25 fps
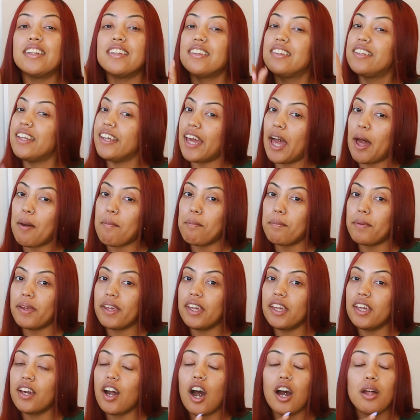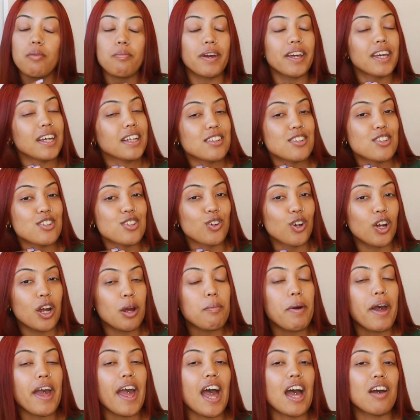DM me on my
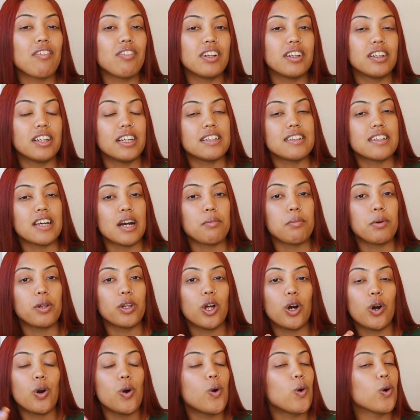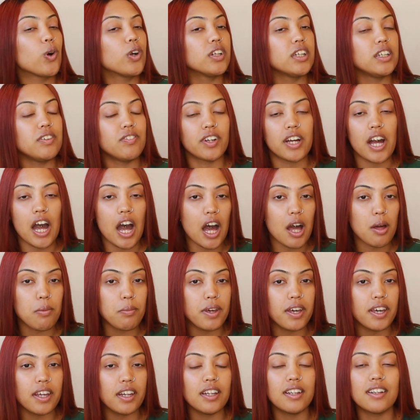Instagram. I have it linked down below, or leave a
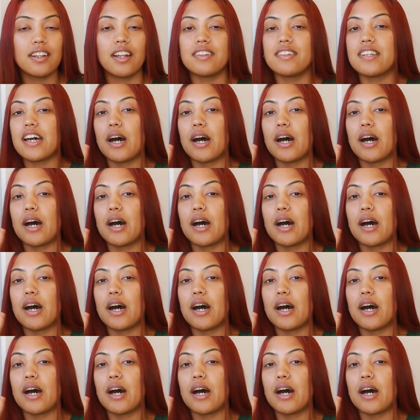comment.